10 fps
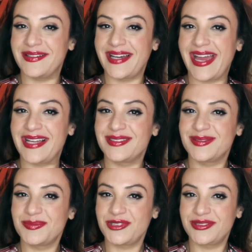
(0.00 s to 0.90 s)
Okay.
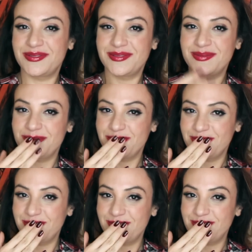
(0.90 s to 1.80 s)

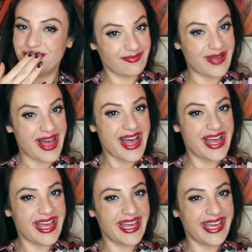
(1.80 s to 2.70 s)

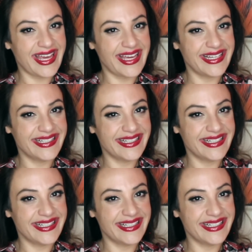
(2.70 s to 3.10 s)
Bye.